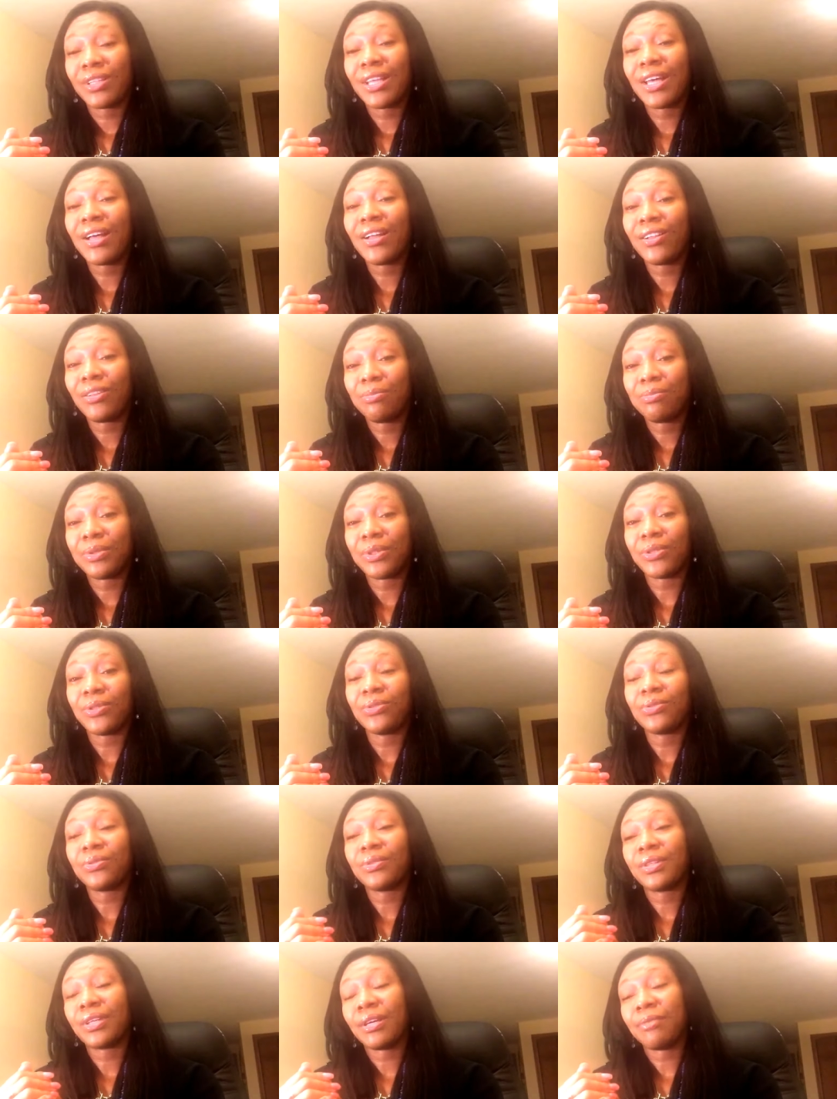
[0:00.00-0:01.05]
help
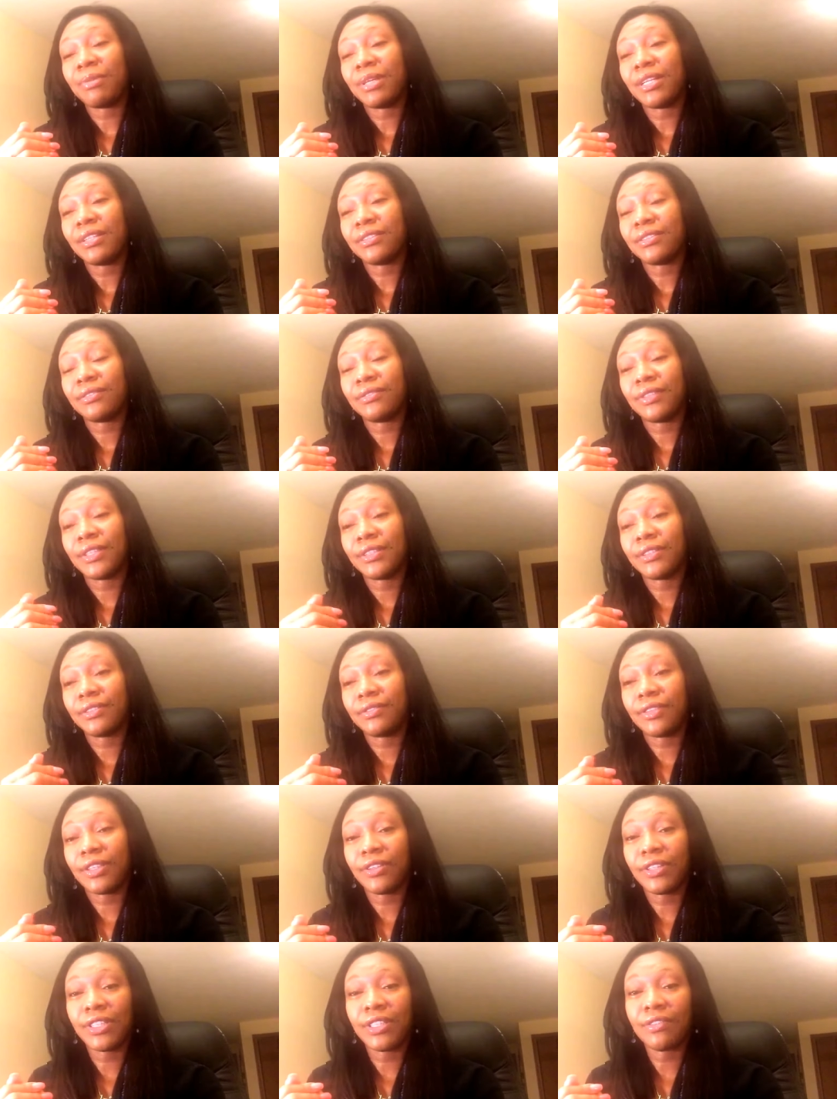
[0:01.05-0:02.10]
you i mean it's it's
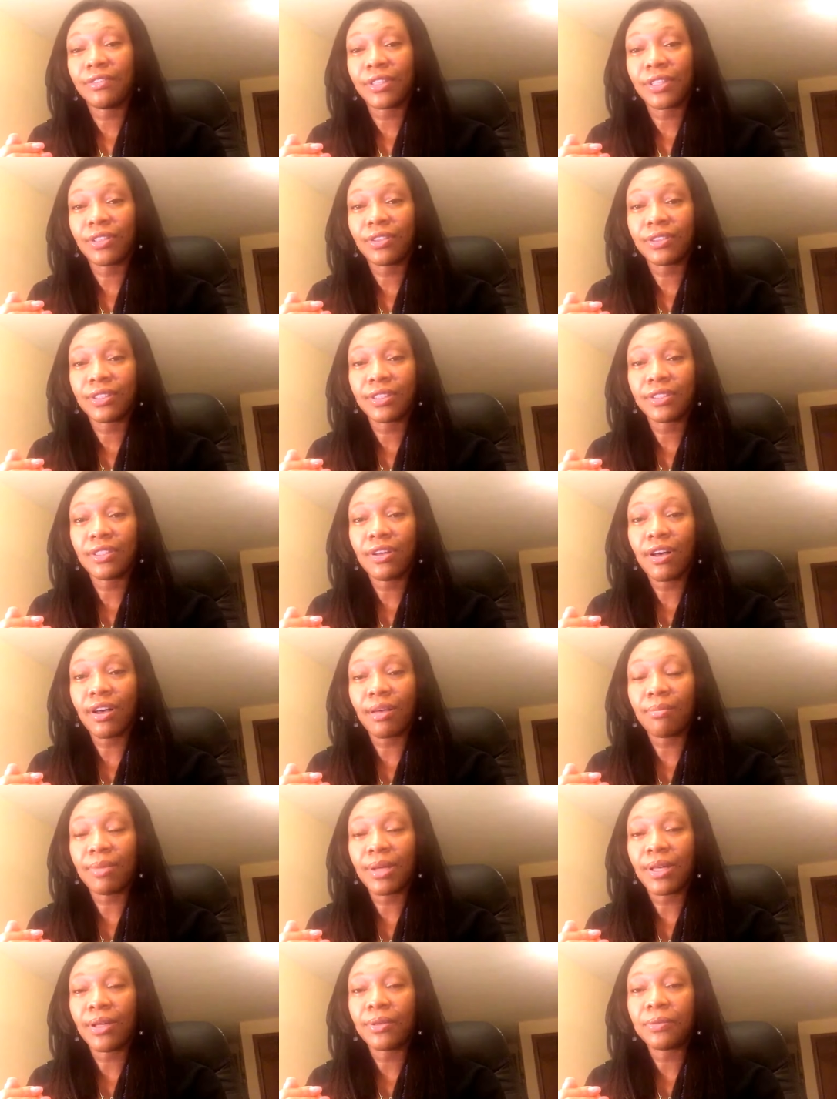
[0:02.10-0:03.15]
very difficult to talk
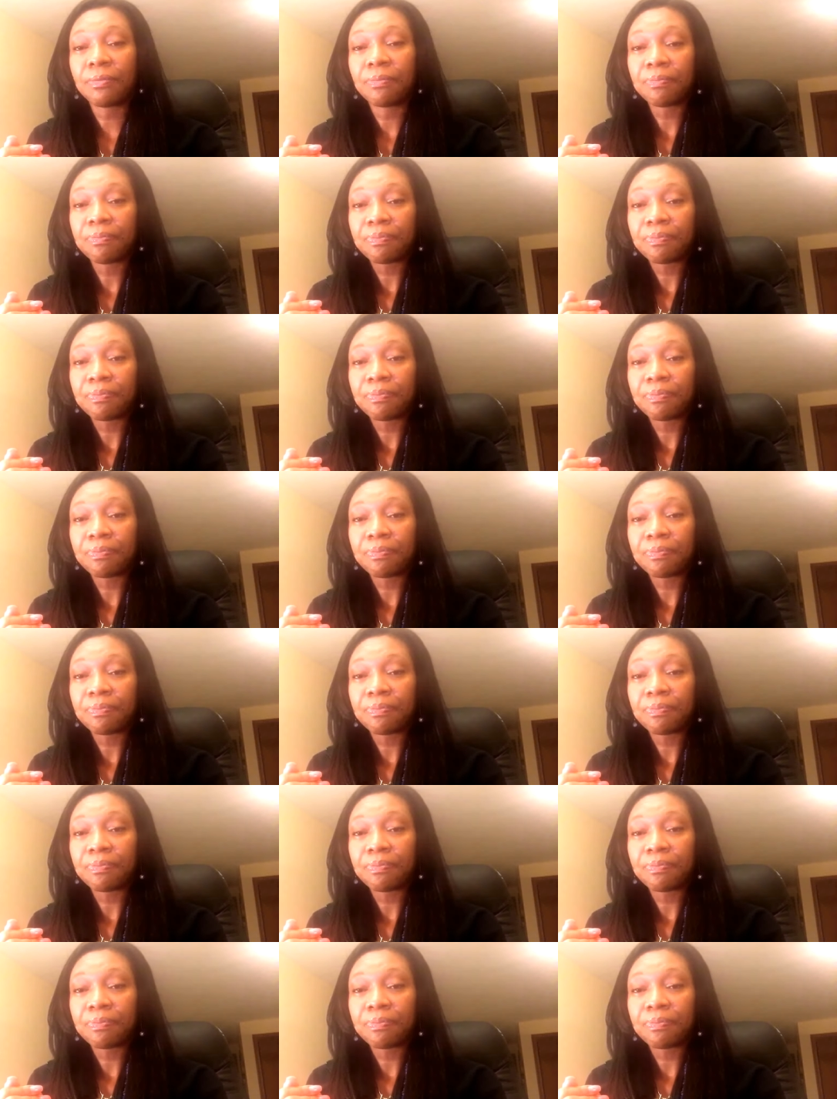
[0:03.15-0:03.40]
about